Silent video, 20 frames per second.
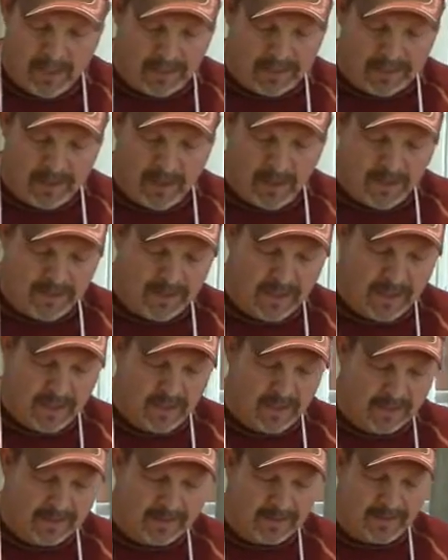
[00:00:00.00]
I told
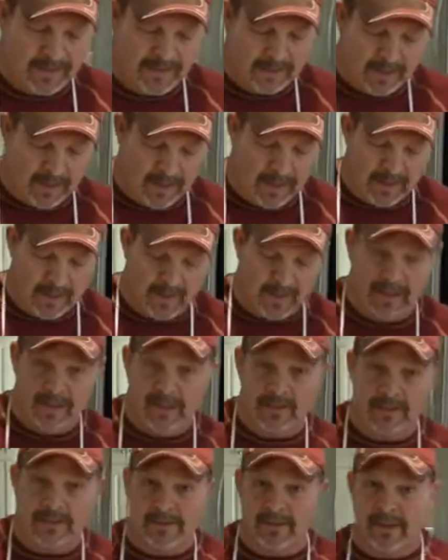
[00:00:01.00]
y'all at the start
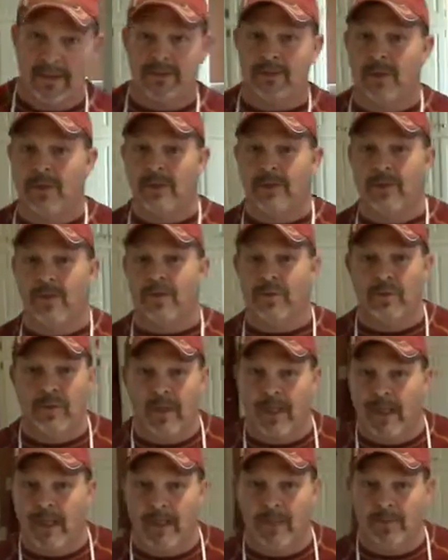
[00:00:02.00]
of this that this wasn't
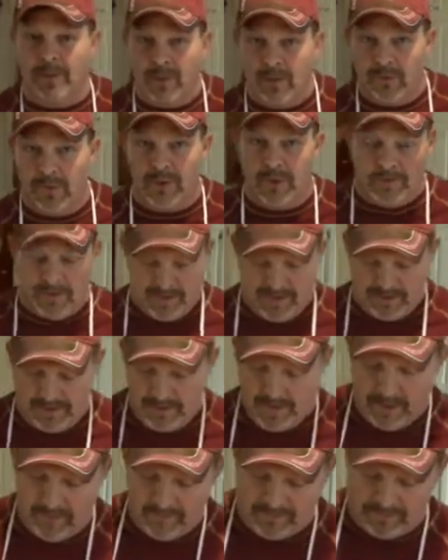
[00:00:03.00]
going to win any blue
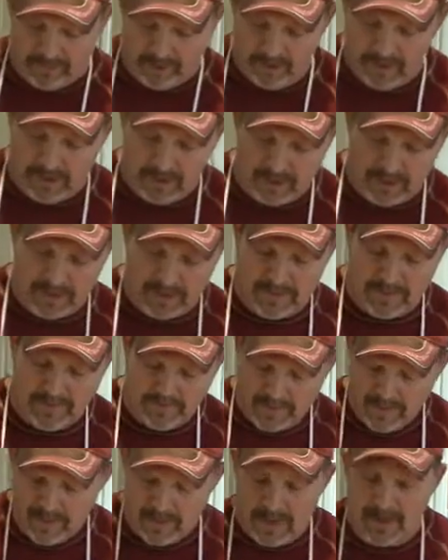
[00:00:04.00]
ribbons for looks
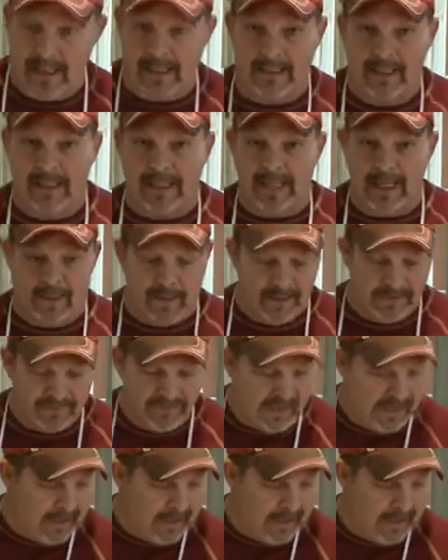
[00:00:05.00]
at the county